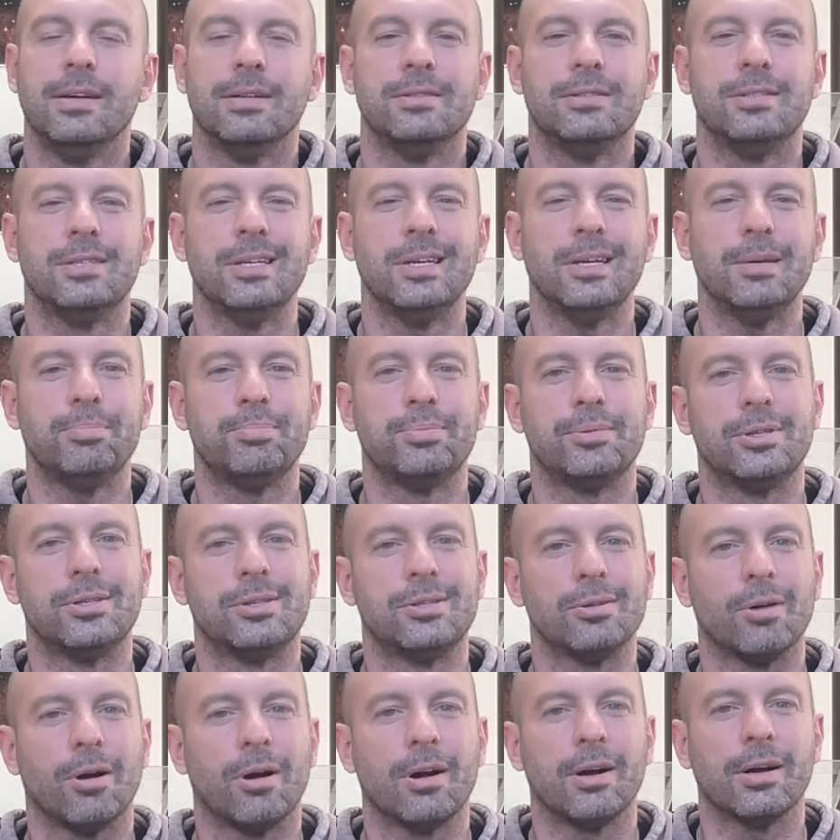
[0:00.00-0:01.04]
deep,
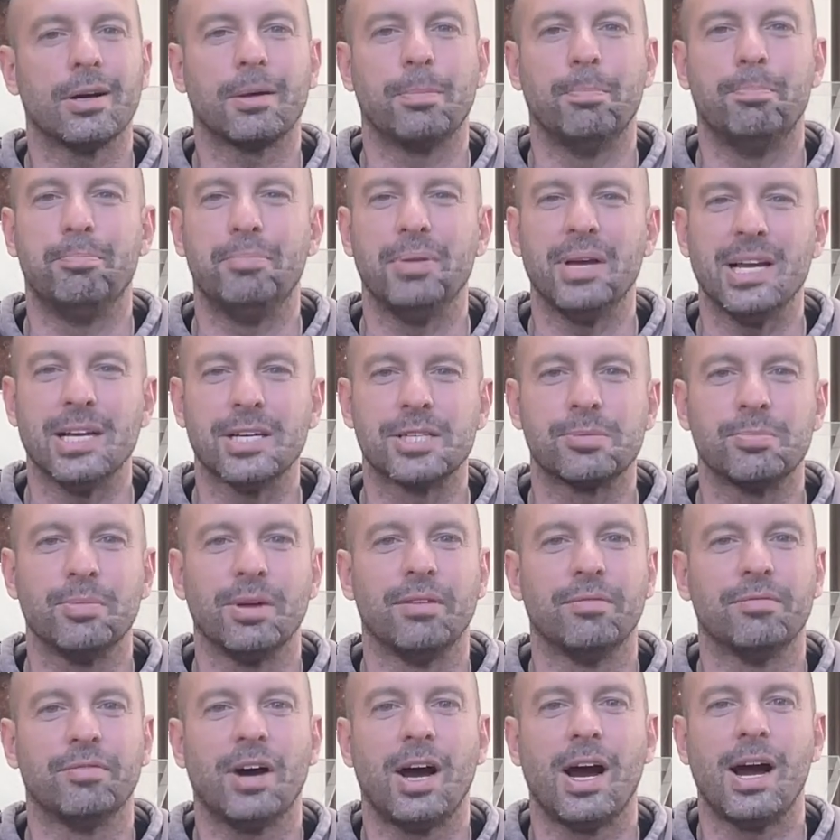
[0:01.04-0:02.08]
dark
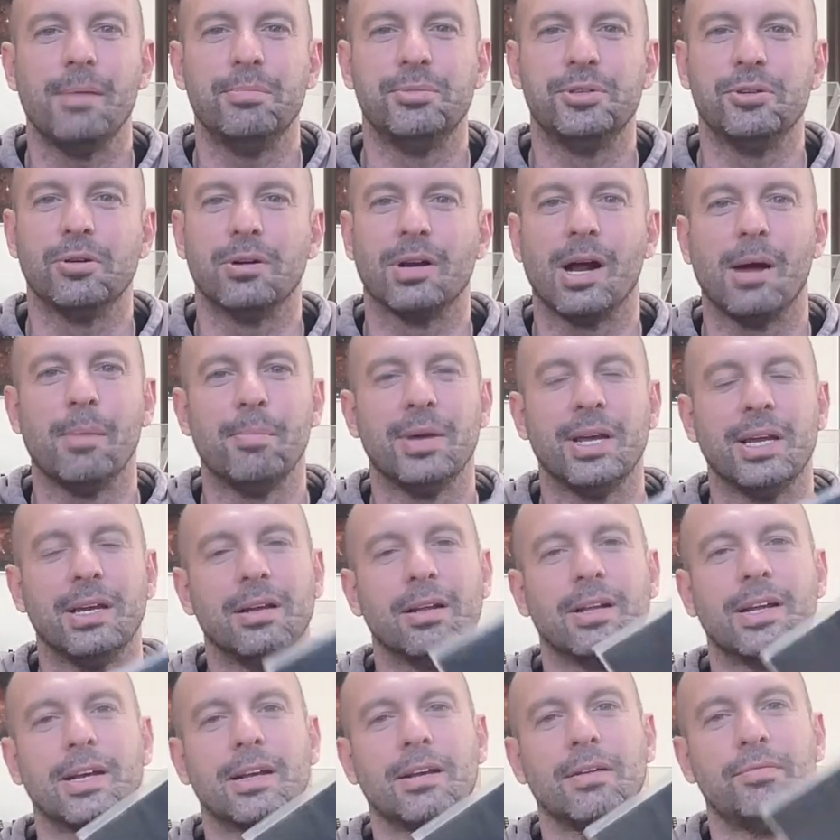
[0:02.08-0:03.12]
basement vibe to it. I mean,
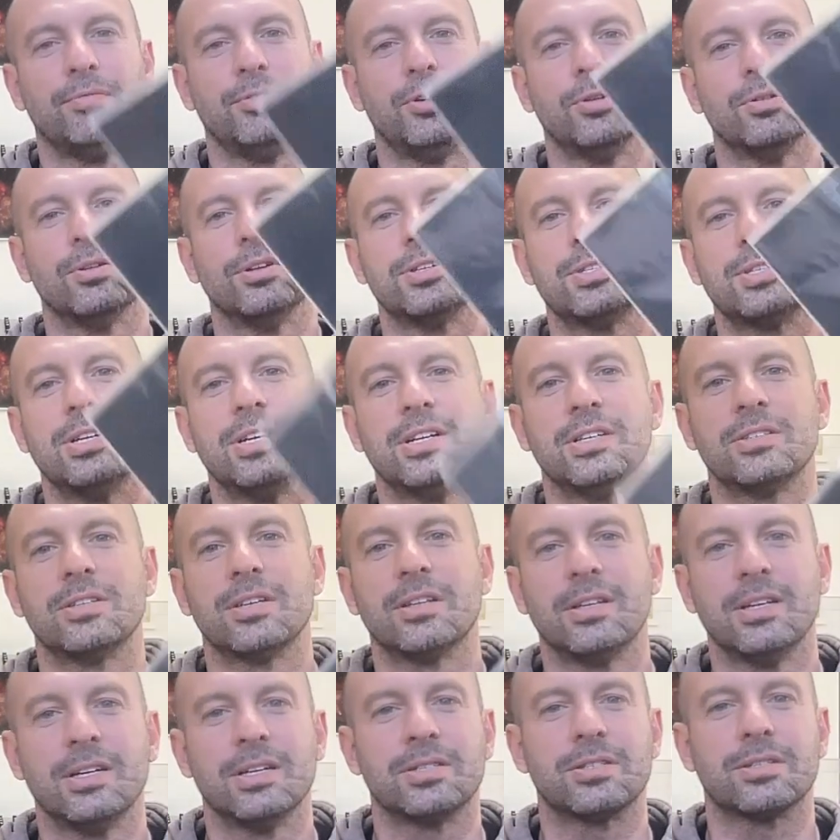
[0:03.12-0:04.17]
like if you're listening to
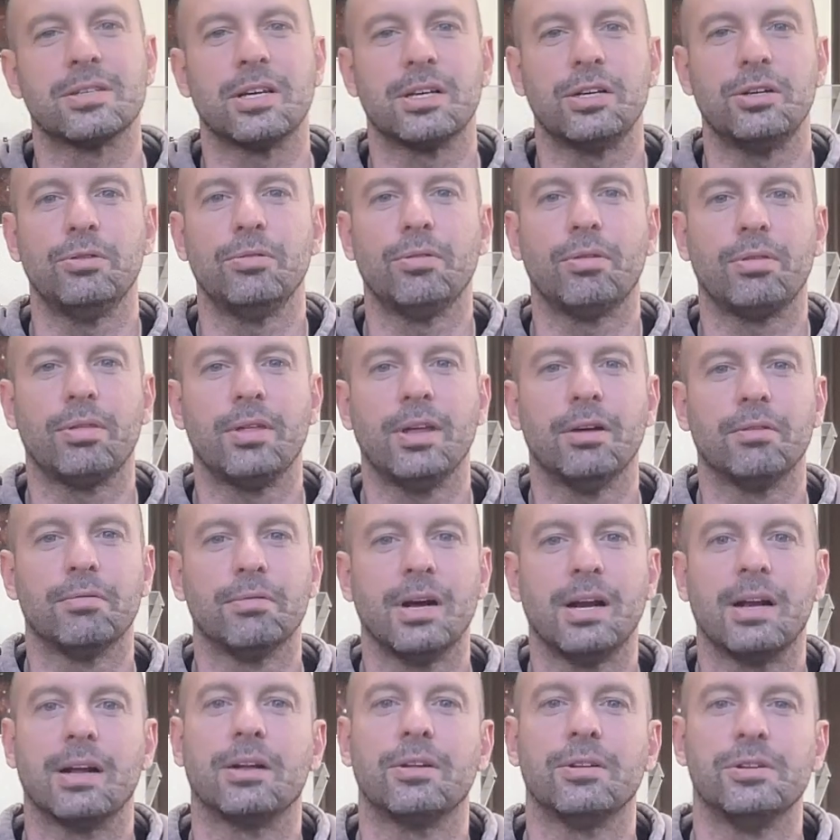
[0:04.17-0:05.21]
this, like you
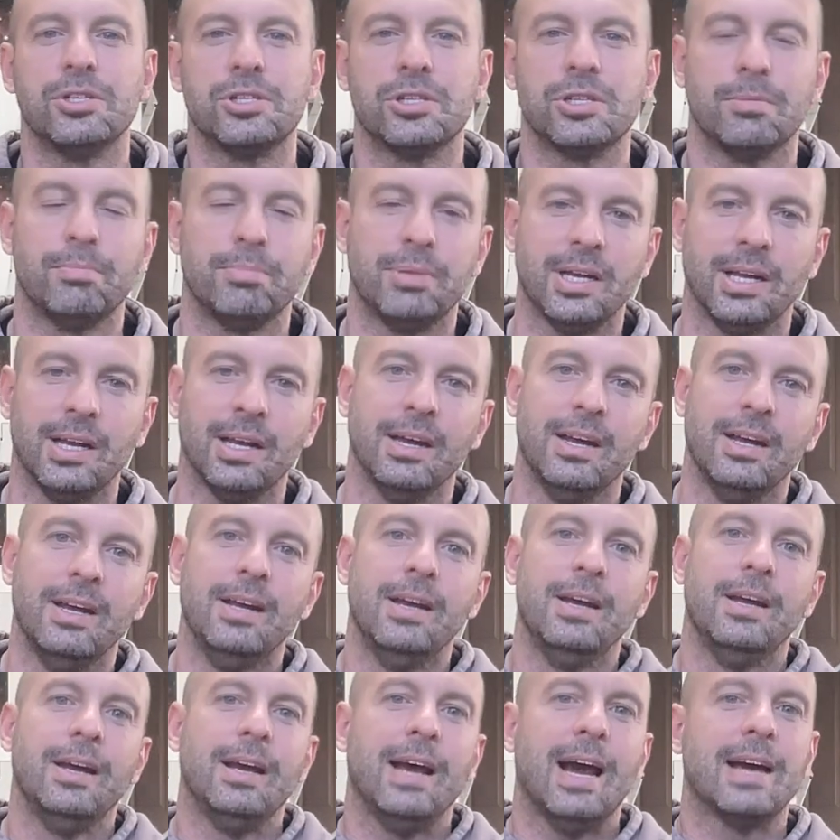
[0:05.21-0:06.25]
theoretically should be
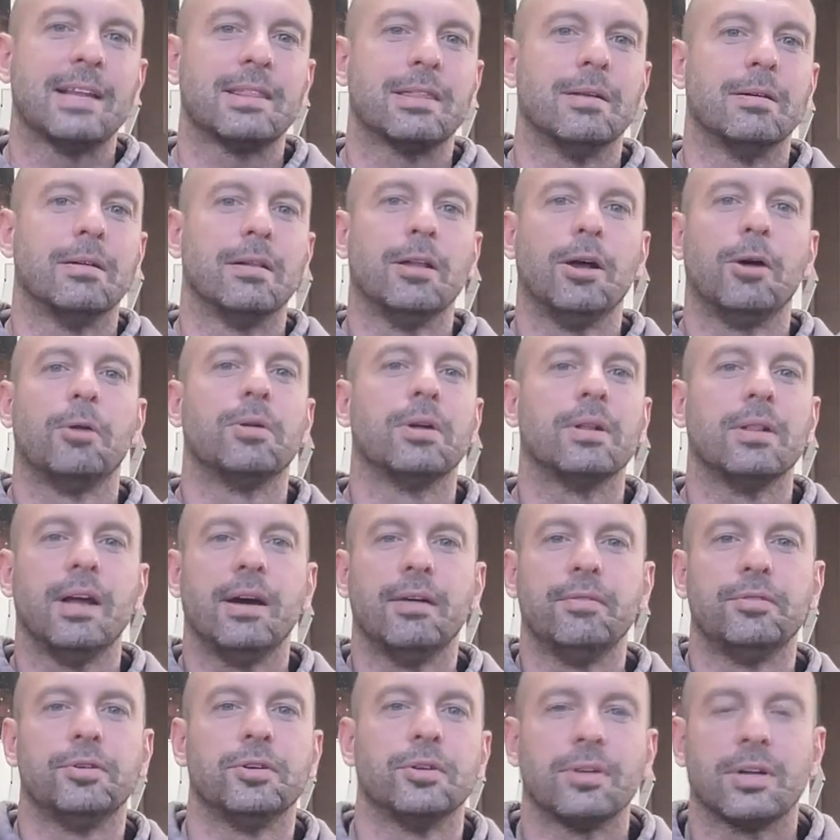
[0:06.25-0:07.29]
at the lower
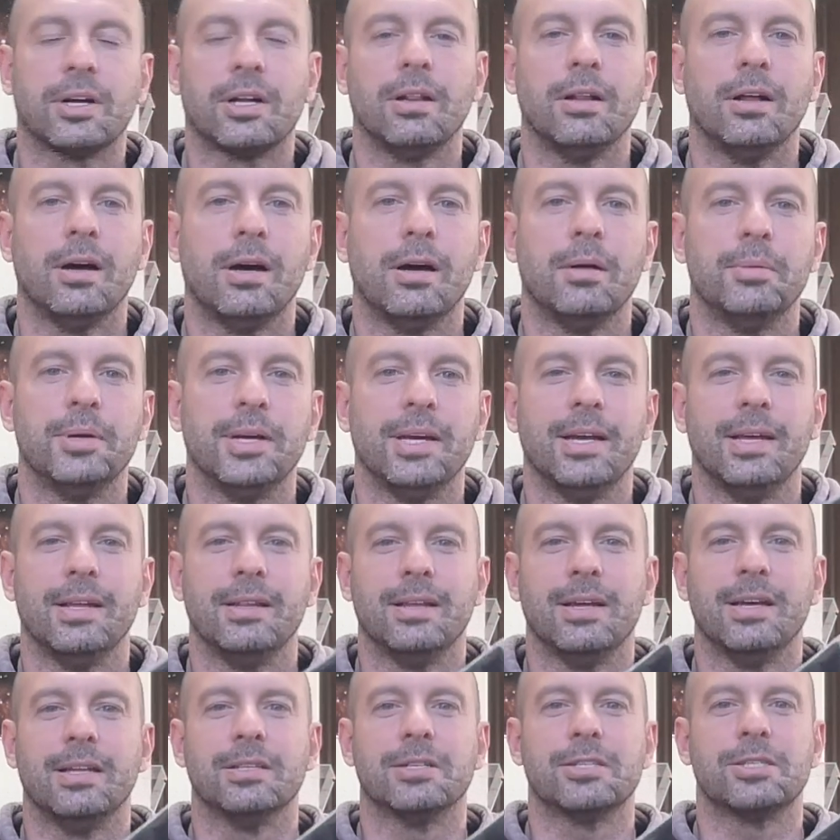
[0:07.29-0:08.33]
level of the club
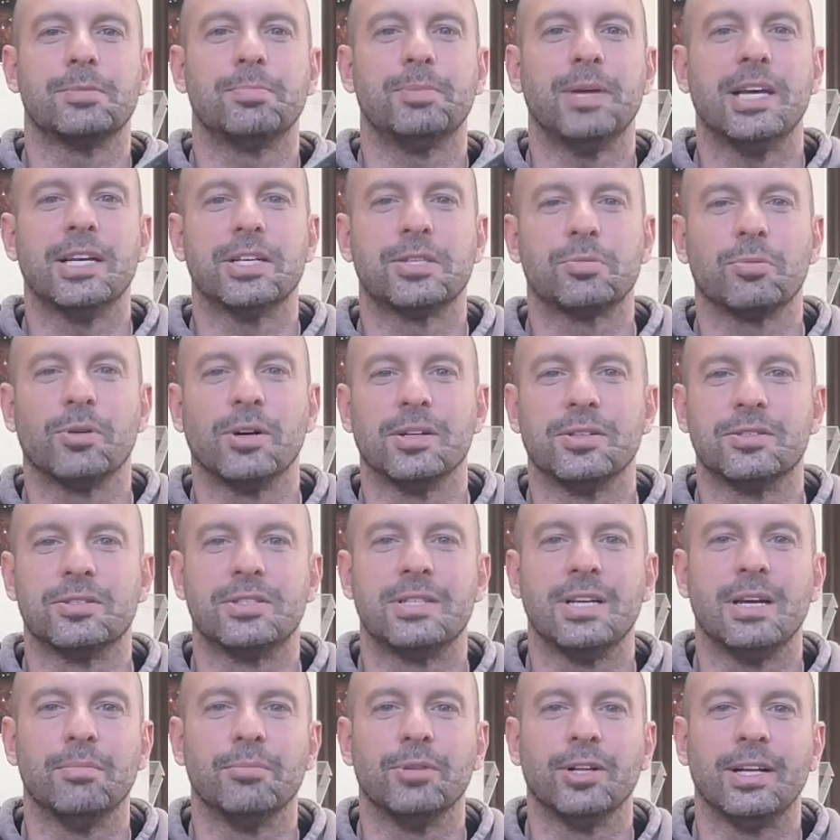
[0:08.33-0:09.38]
in the space where it's
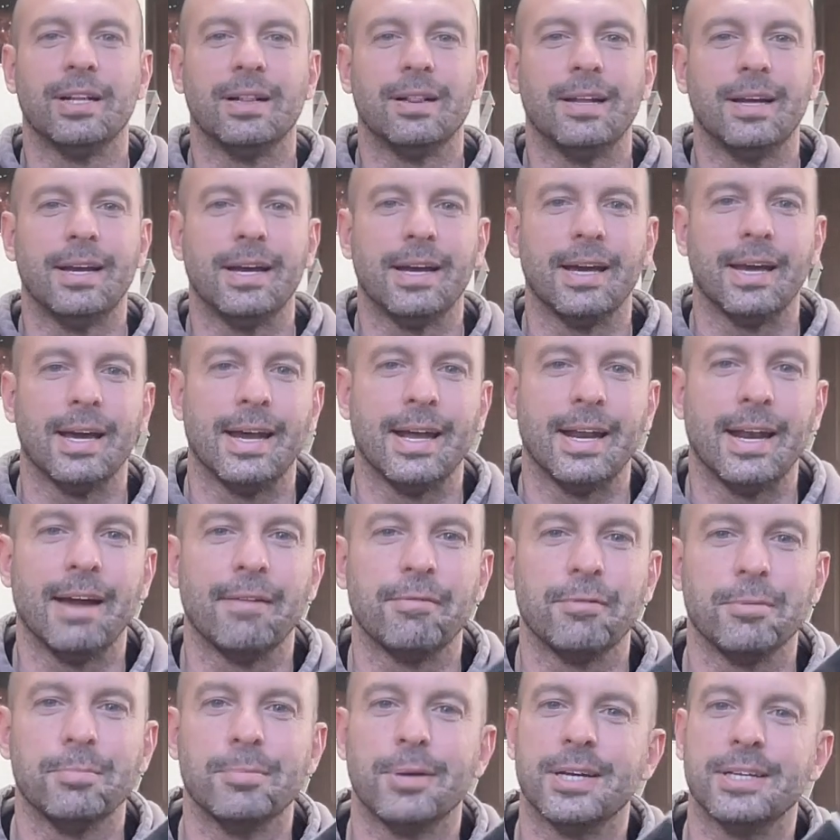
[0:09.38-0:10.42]
dimly lit and
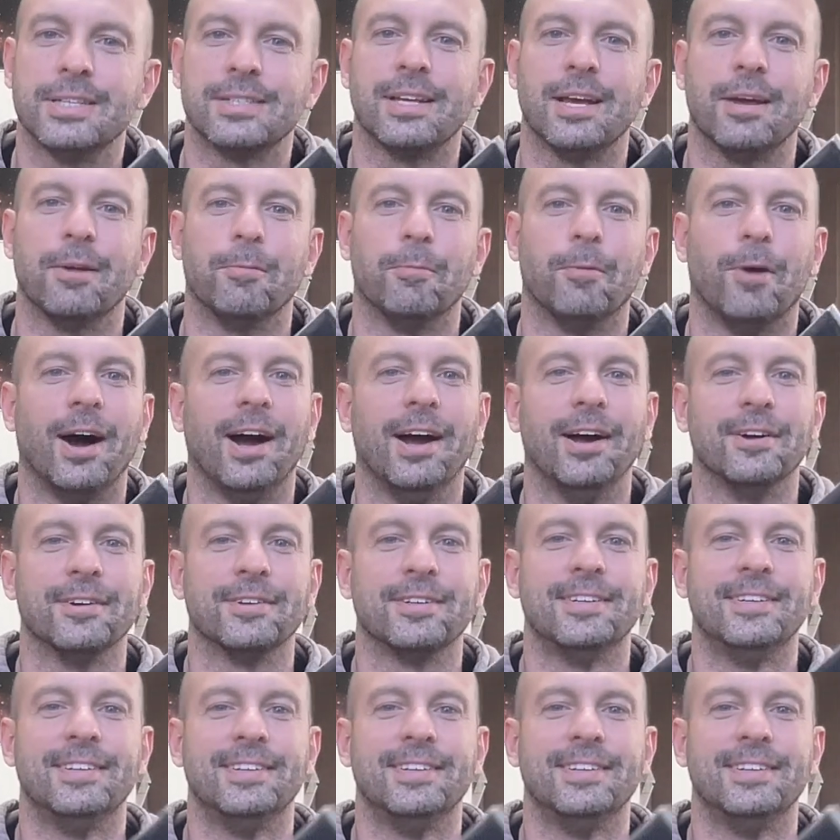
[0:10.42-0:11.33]
everybody's getting wild.